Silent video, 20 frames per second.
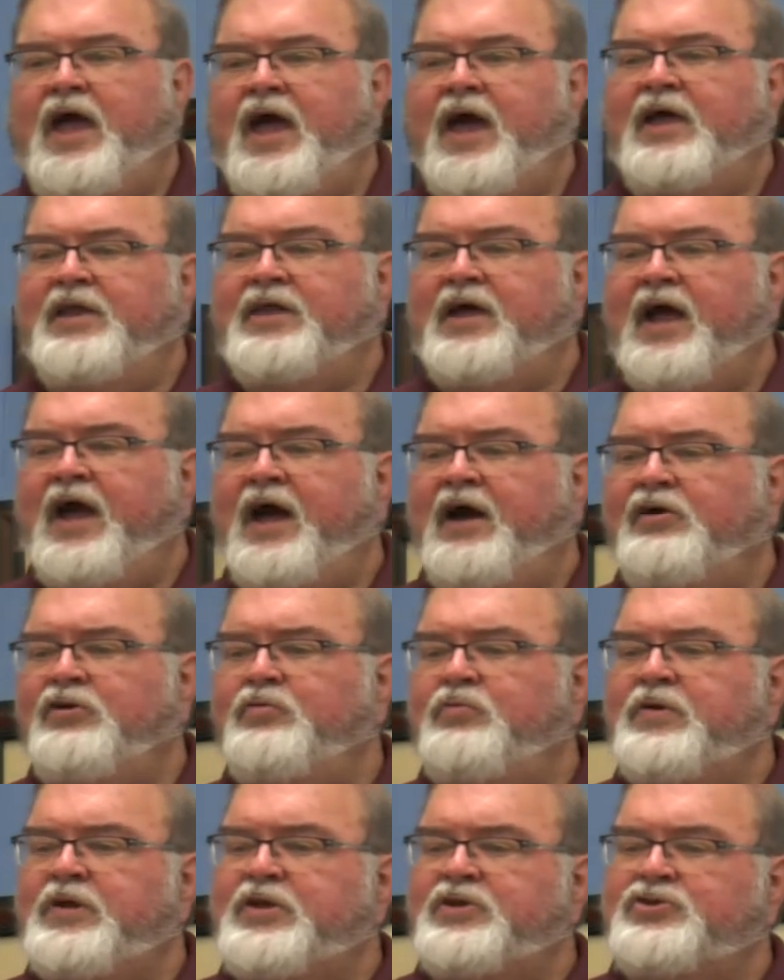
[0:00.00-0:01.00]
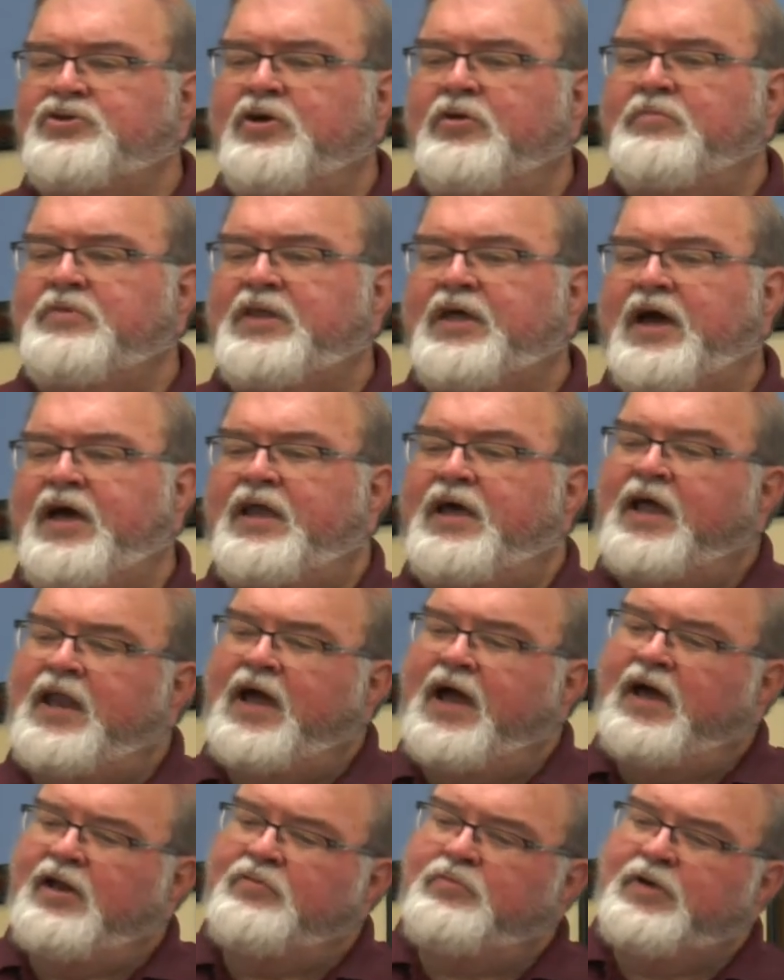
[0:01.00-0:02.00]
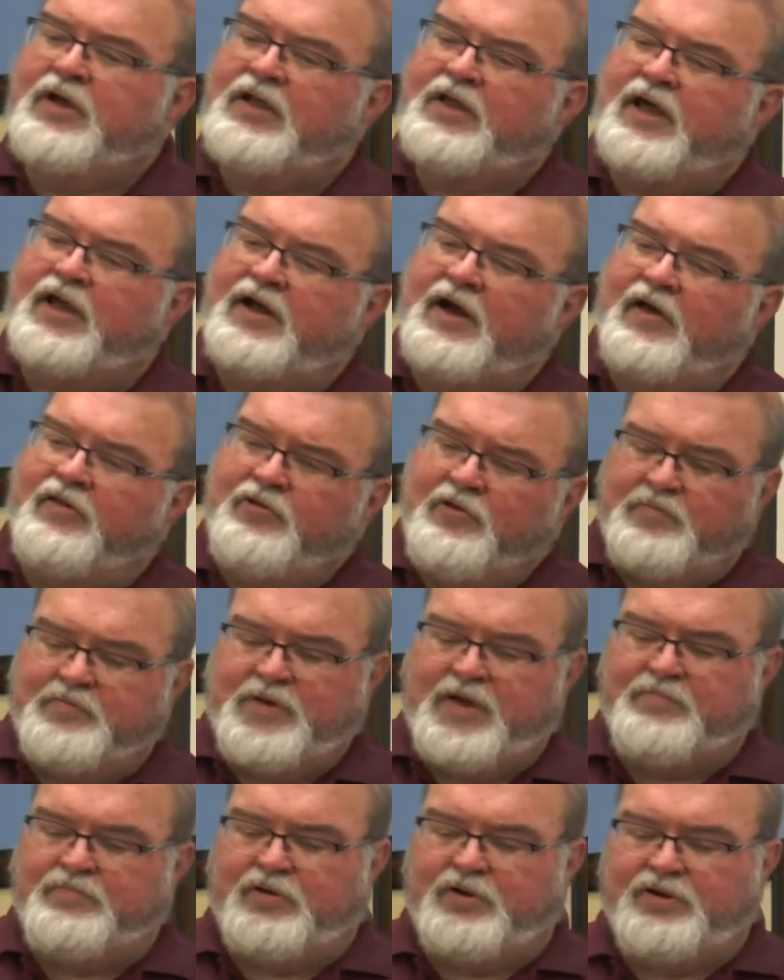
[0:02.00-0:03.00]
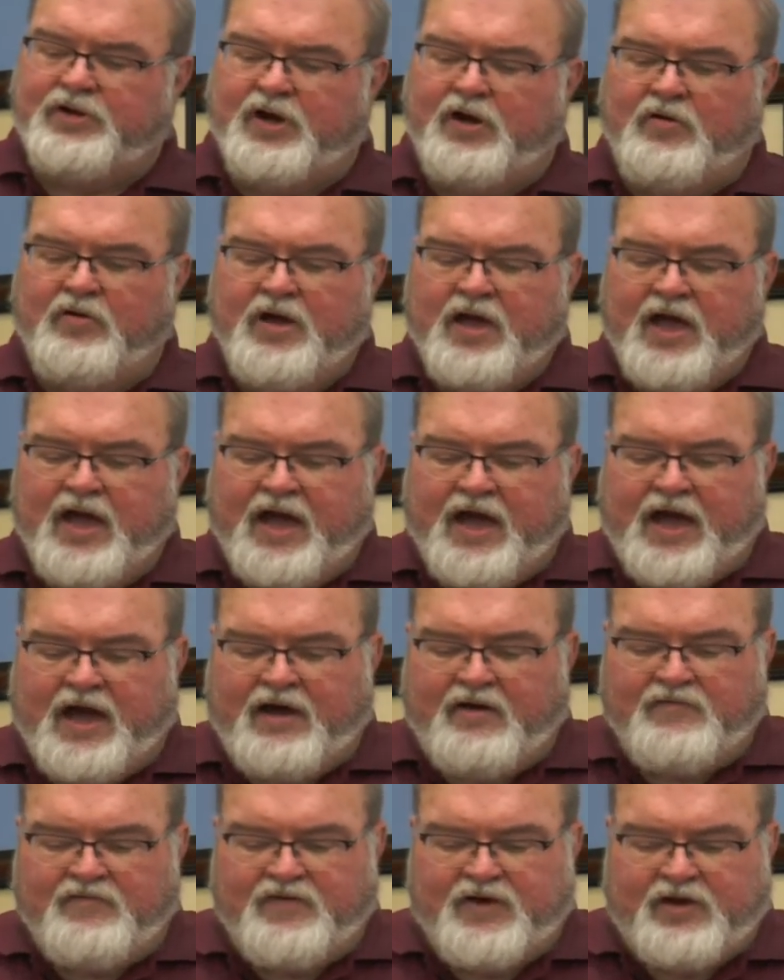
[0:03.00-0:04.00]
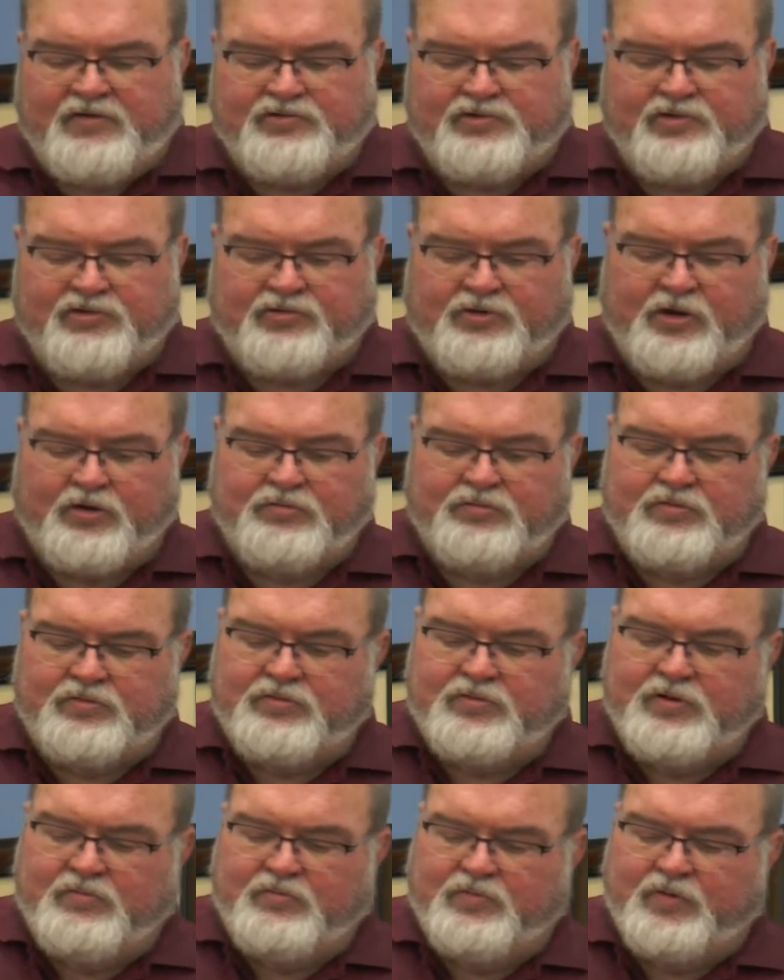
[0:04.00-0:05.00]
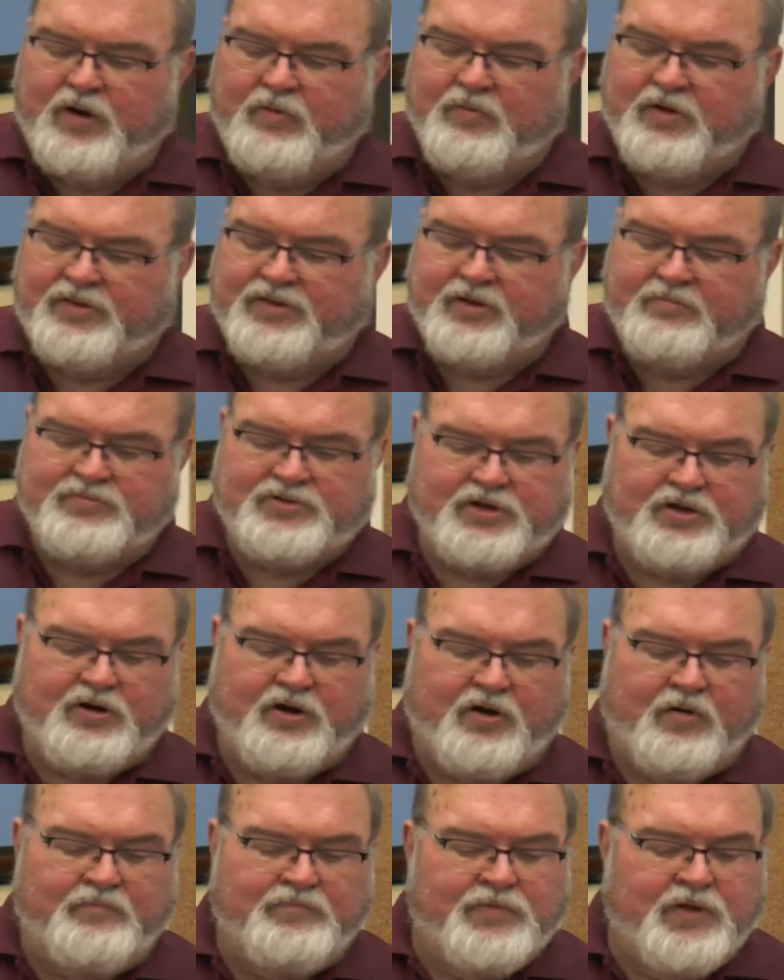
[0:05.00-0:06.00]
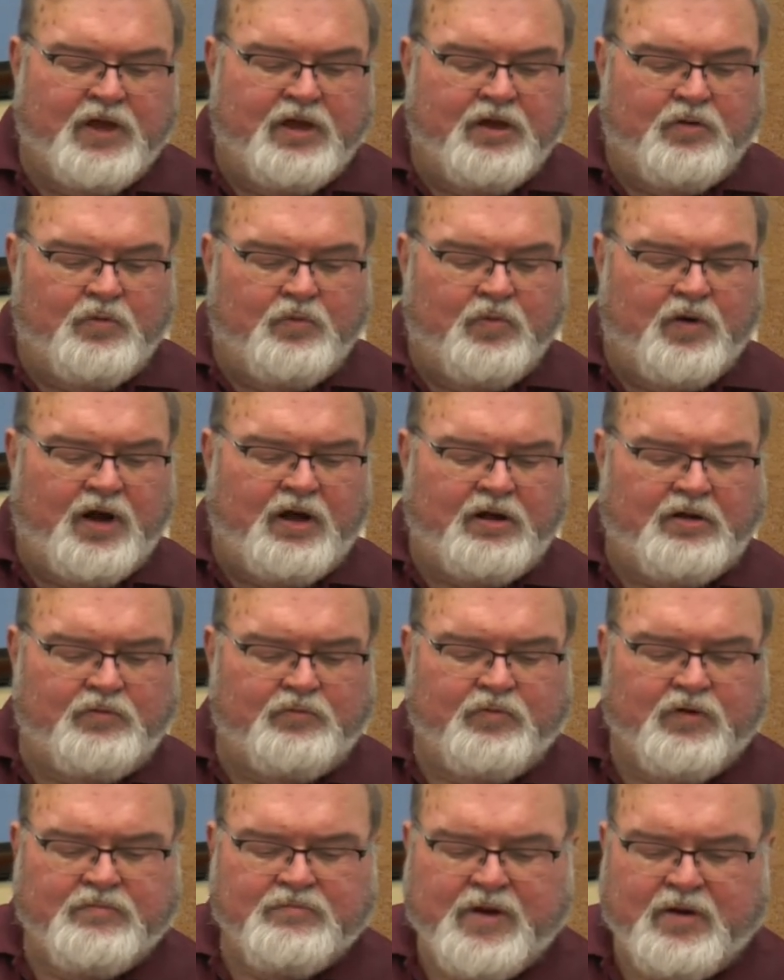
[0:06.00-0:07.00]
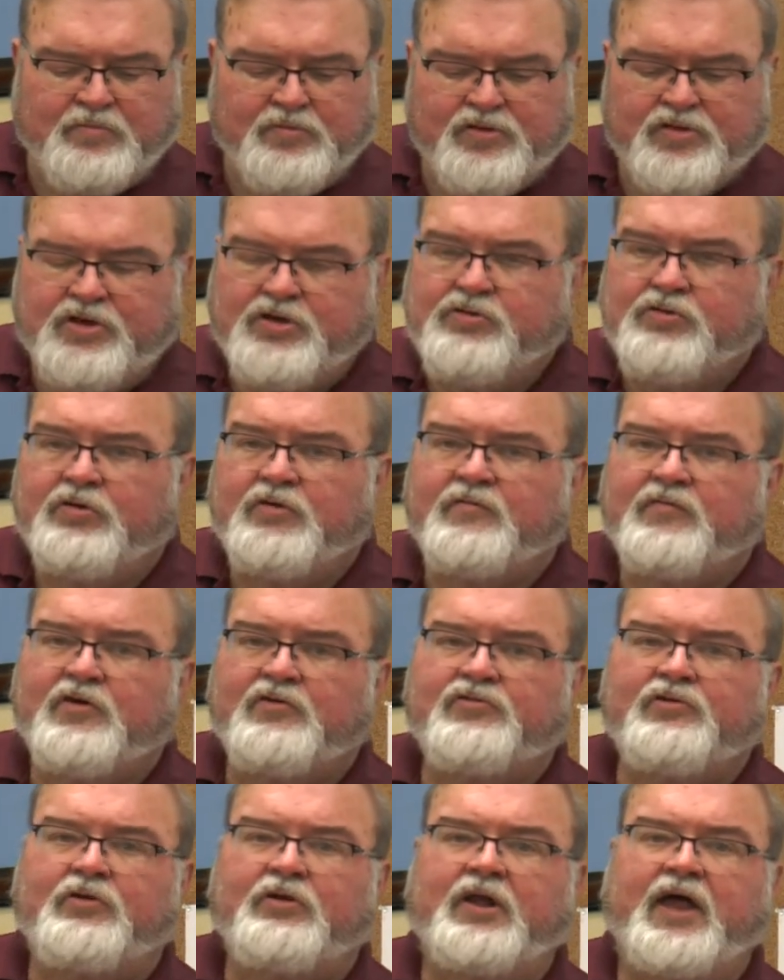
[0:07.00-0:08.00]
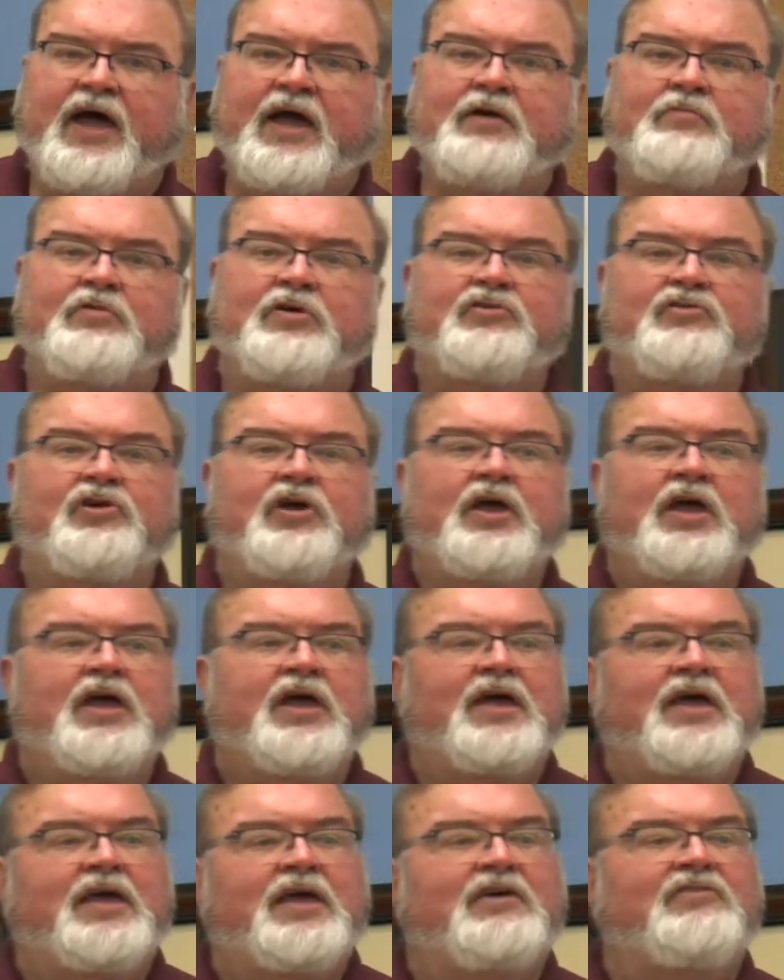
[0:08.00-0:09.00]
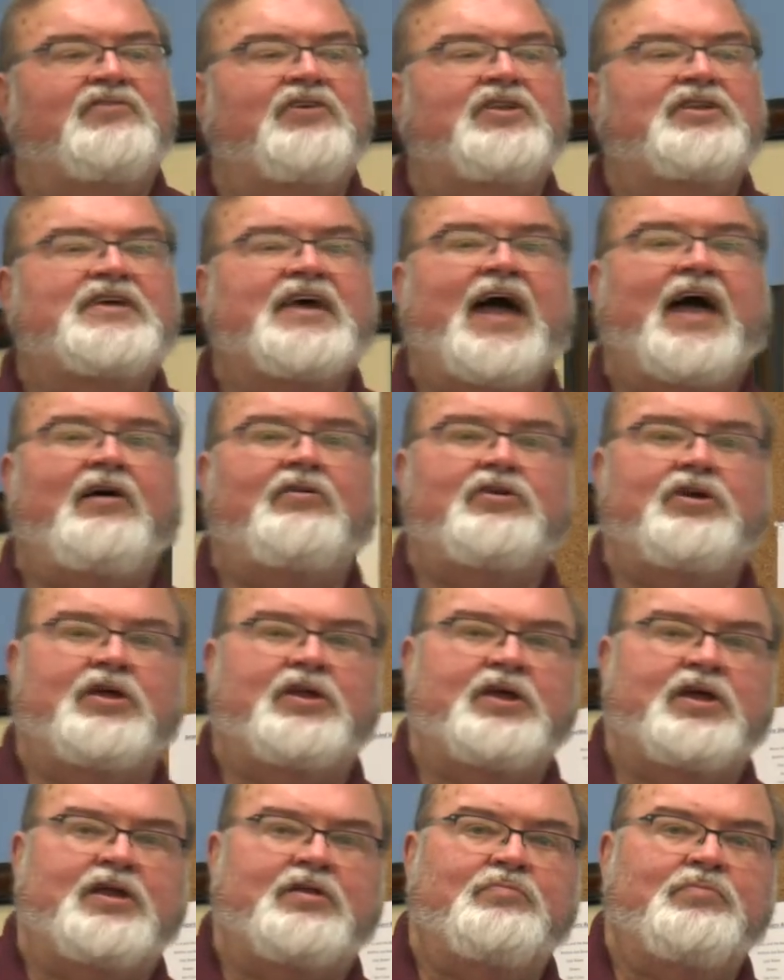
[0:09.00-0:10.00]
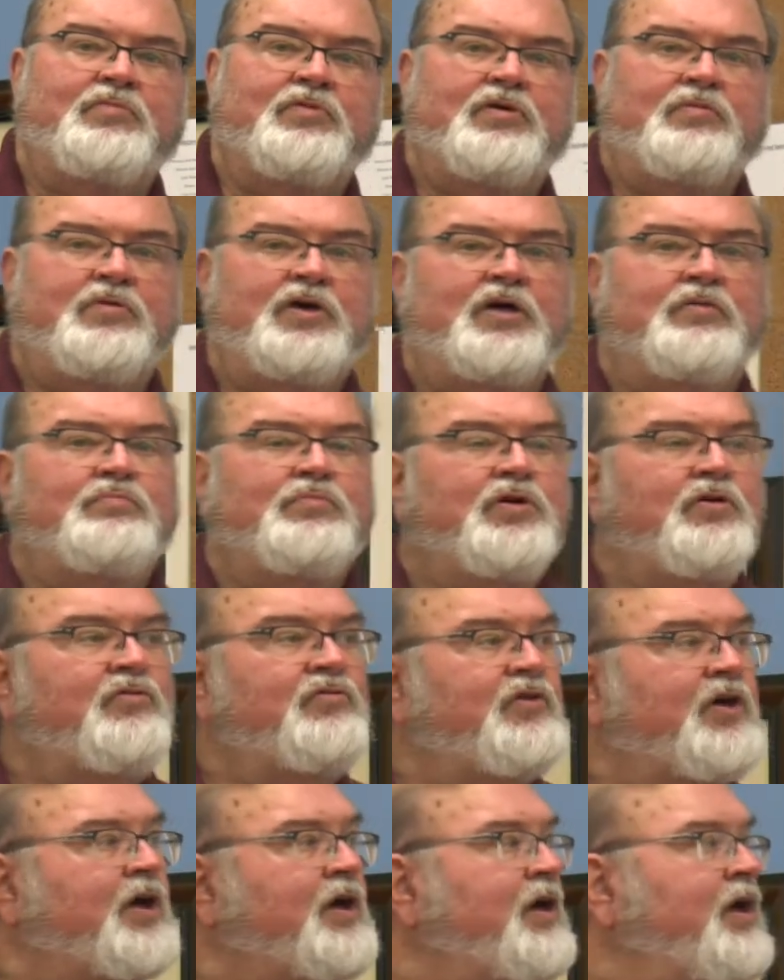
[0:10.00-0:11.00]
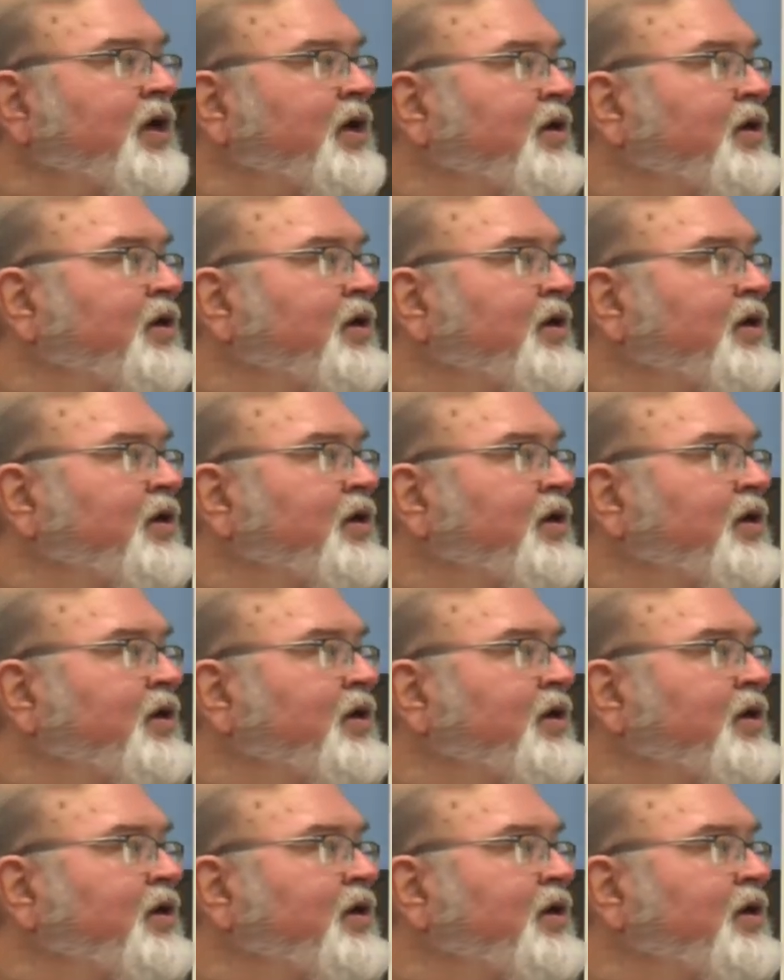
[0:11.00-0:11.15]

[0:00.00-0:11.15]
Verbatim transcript: And how do we determine that, and how do we let other people know how fast or slow we want them to go? Well, remember the universal language is Italian in in music.